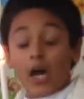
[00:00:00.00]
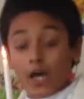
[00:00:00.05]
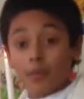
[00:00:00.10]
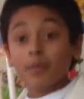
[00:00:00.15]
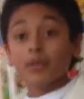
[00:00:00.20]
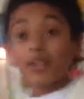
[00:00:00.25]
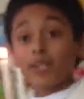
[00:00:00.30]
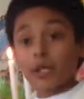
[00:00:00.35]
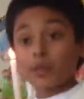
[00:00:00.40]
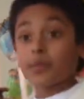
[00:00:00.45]

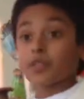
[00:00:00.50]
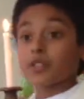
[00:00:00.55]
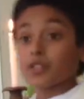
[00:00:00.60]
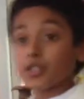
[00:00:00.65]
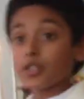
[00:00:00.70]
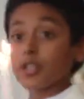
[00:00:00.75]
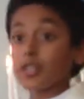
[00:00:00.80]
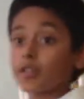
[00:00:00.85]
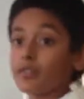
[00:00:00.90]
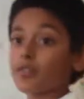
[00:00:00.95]
became a
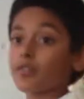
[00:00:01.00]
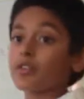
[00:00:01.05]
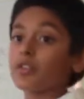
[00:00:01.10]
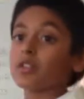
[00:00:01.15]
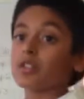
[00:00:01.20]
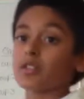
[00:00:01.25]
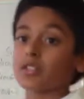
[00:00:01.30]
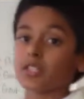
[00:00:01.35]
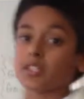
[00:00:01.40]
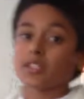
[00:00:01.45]
chief
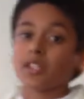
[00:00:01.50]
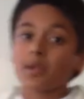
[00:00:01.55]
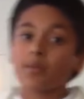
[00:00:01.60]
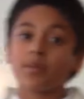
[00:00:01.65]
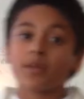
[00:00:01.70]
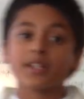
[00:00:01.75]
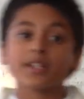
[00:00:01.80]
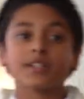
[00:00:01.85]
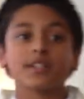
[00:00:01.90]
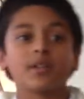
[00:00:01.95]
since I
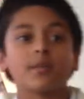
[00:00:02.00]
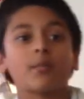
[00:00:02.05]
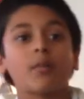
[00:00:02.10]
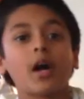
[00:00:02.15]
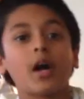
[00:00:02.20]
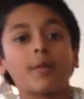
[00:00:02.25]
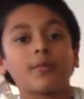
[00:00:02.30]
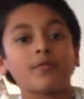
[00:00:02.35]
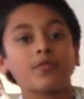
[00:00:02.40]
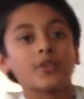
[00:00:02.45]
painted a
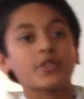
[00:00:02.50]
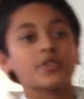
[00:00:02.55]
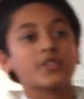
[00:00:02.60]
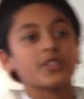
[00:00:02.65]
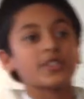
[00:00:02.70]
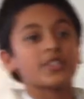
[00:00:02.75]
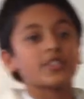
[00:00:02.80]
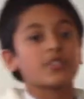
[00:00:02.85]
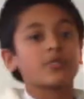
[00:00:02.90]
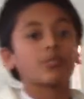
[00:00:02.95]
map for
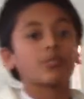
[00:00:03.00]
Caesar